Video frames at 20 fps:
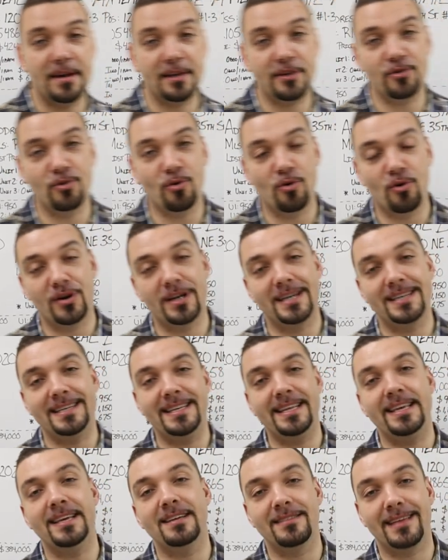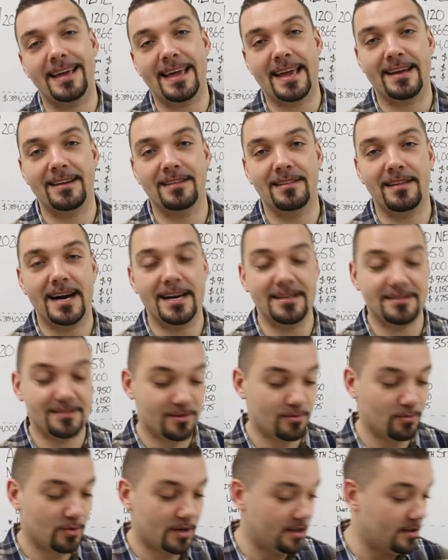your deal
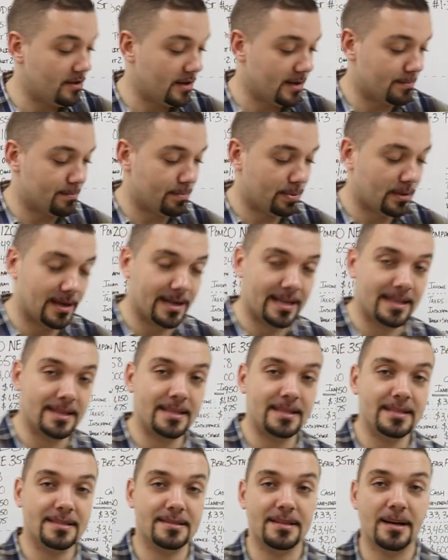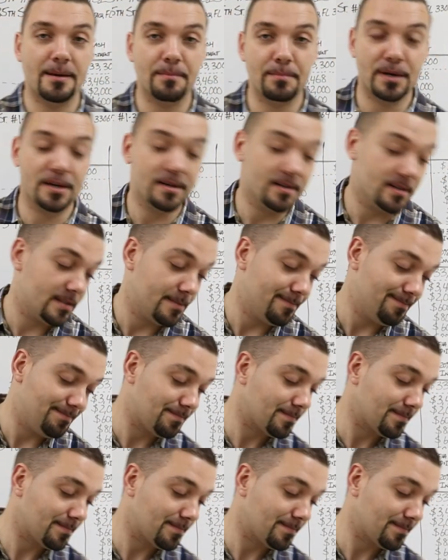analyzer where you could plug in these numbers